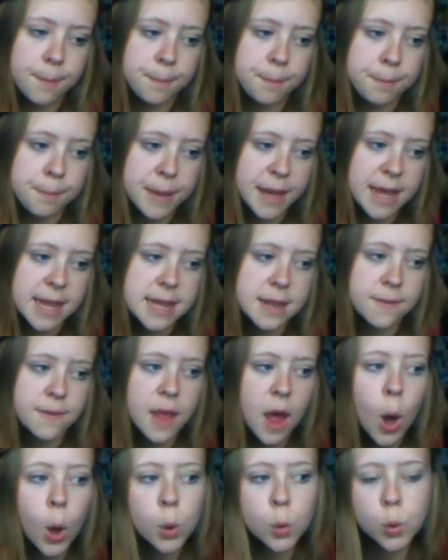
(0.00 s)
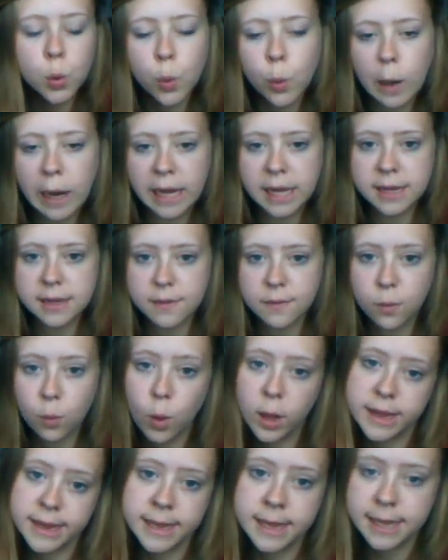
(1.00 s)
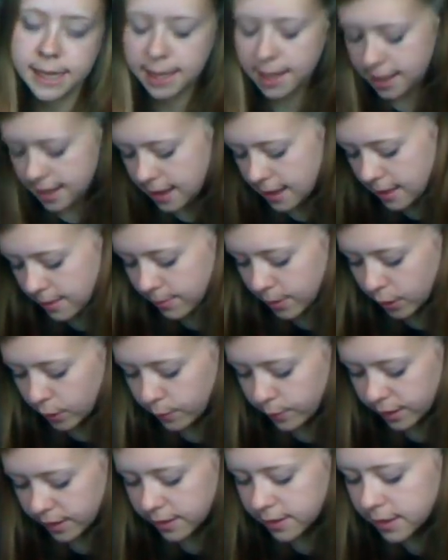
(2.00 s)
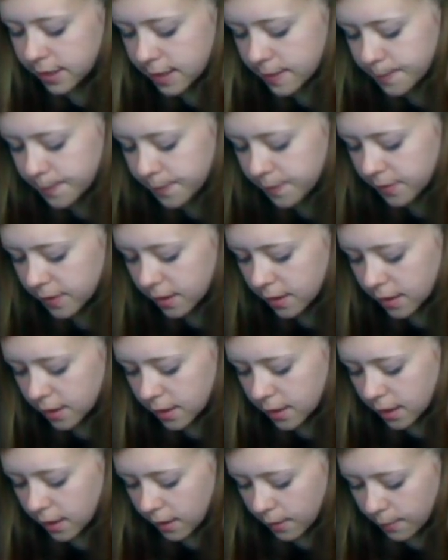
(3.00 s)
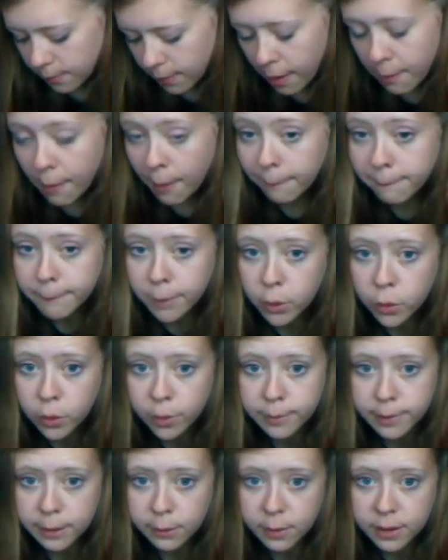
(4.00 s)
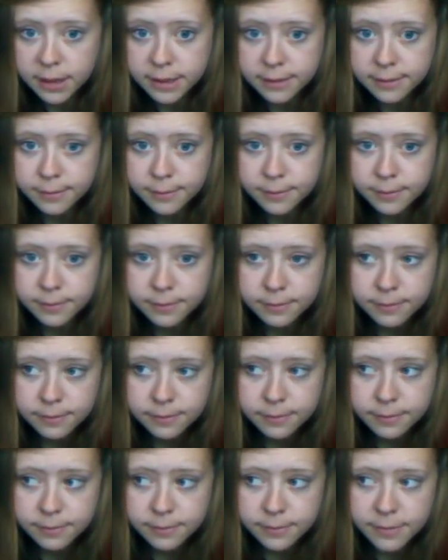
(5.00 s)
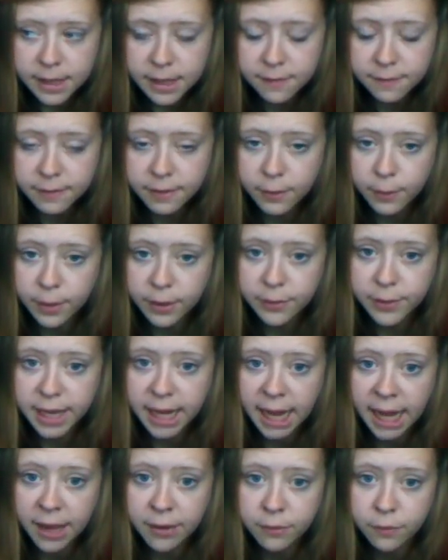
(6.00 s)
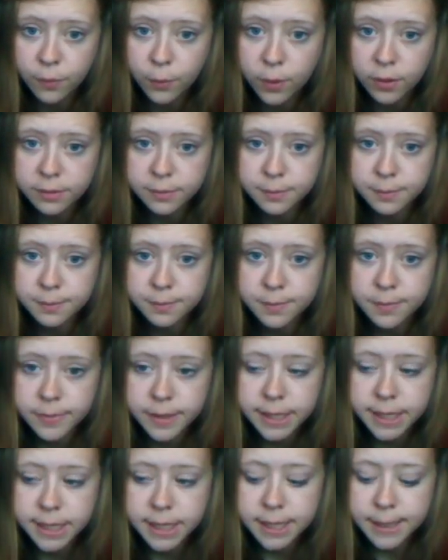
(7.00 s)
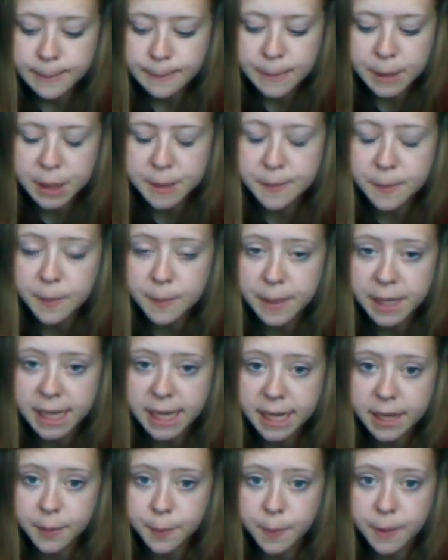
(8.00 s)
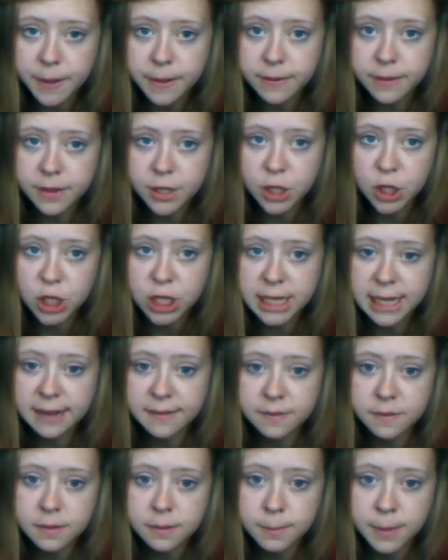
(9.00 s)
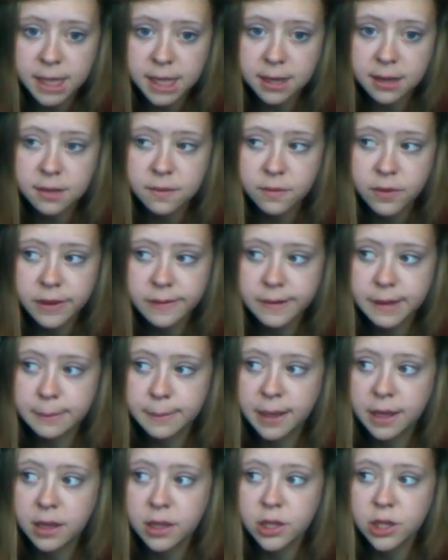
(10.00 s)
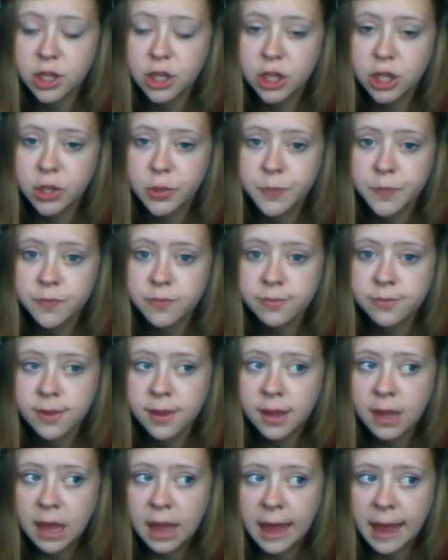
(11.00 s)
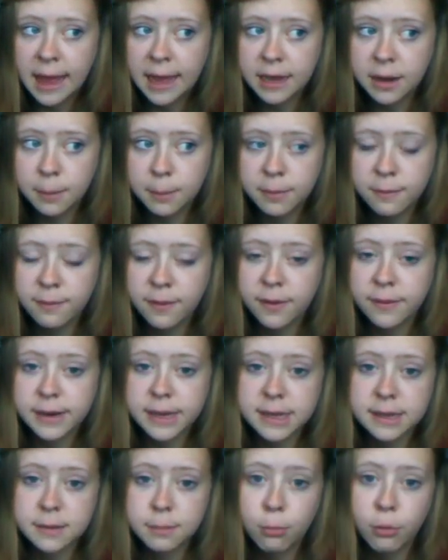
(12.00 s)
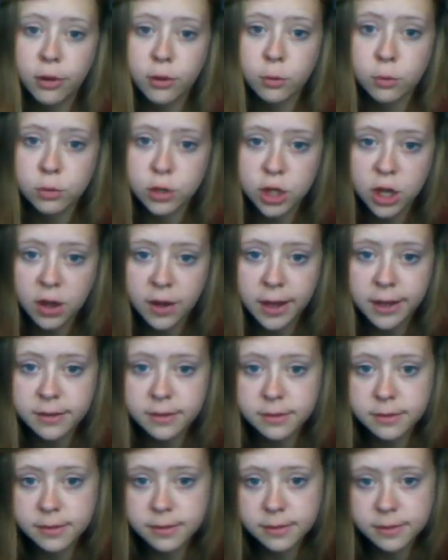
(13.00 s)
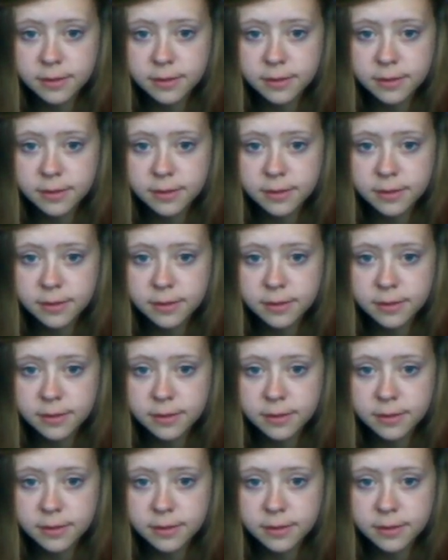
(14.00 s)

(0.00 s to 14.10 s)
because of the whole craze of onesies at the moment. My mum bought me one, even though I already have one. She bought me another one because she loves me very much, and I'm a very spoilt child